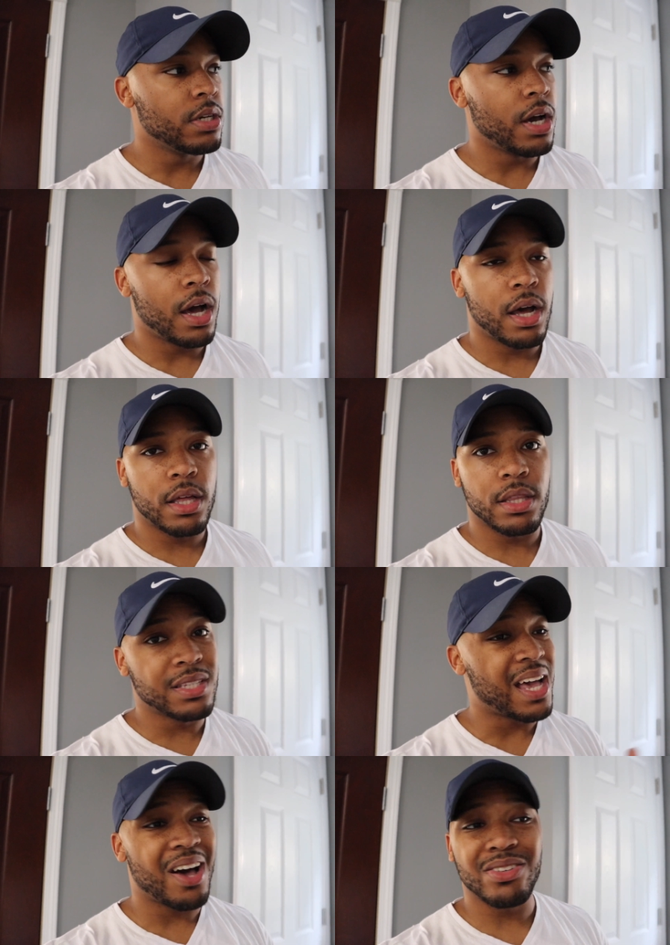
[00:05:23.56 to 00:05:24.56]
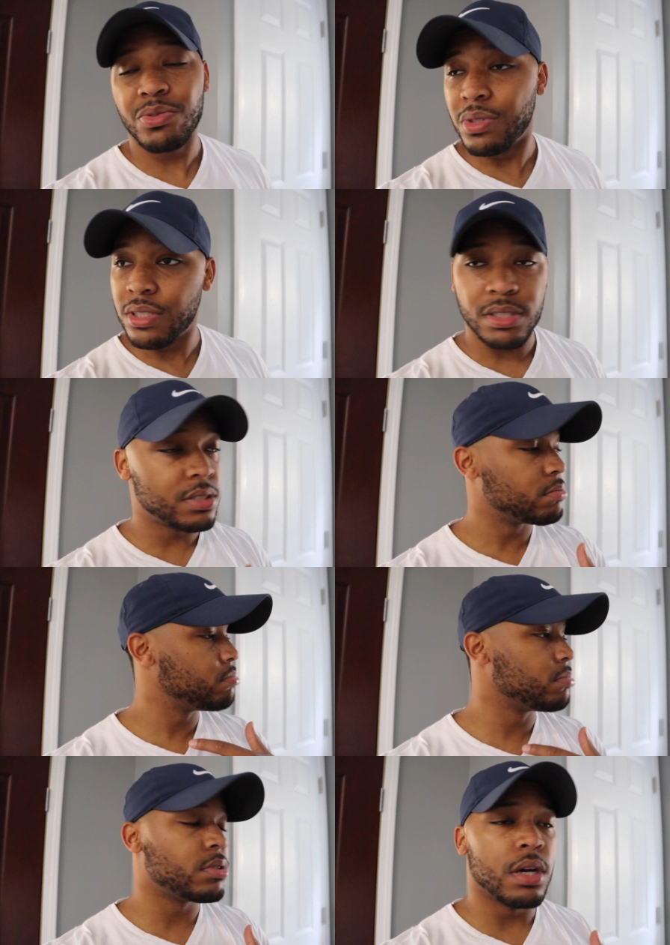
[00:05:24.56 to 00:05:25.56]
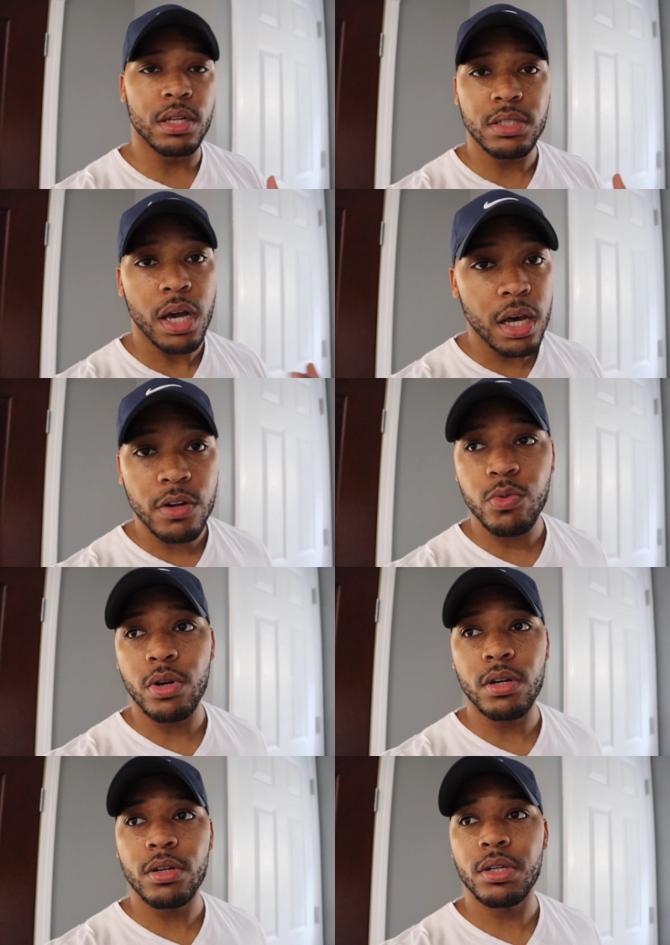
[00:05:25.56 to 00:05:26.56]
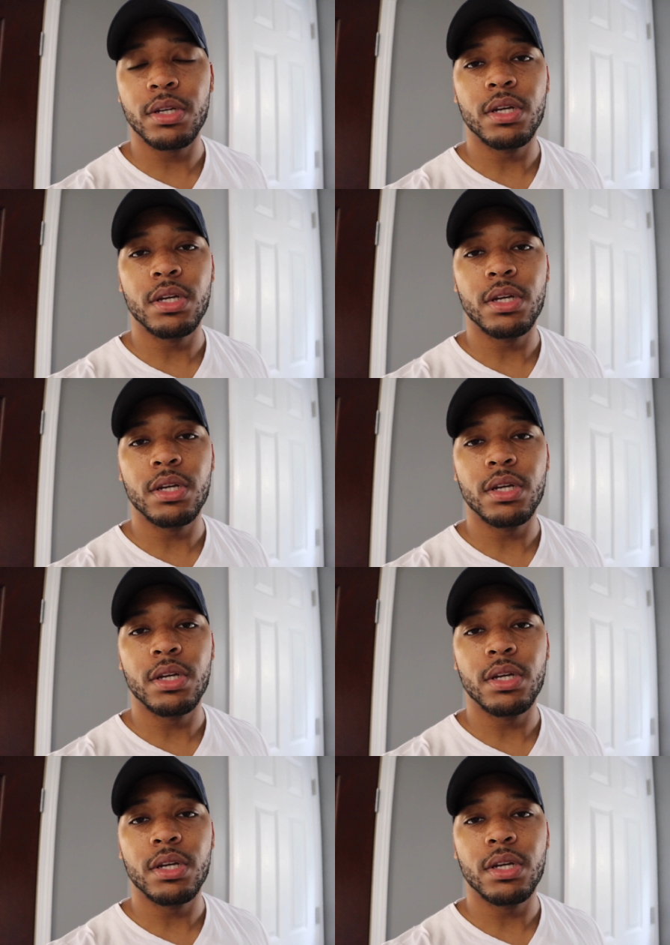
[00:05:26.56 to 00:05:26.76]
Uh, this house was a ton of work,